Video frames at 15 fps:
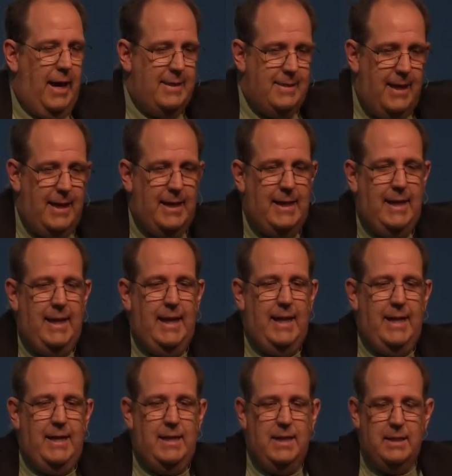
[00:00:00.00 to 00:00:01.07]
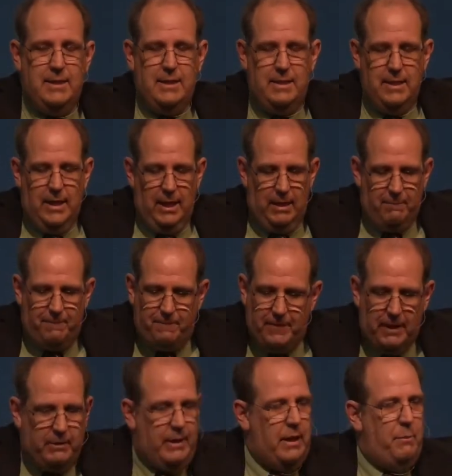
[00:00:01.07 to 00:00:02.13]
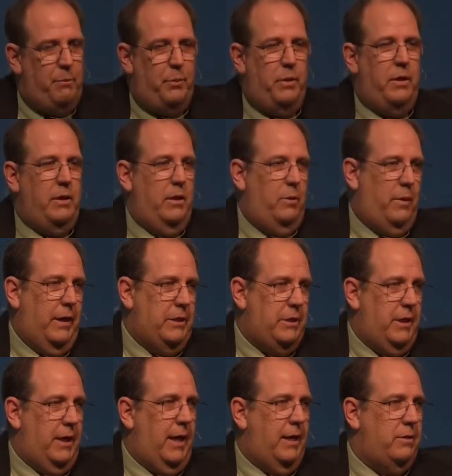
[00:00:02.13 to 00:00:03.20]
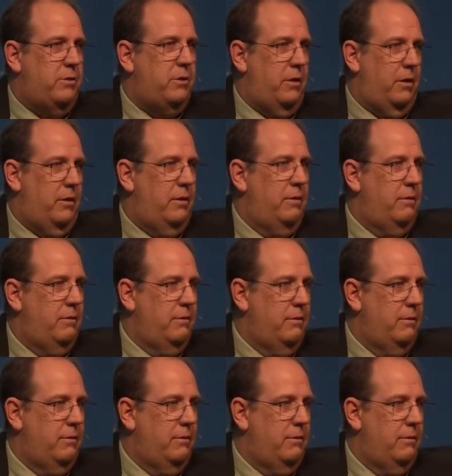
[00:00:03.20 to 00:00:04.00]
and they need a very important question answered.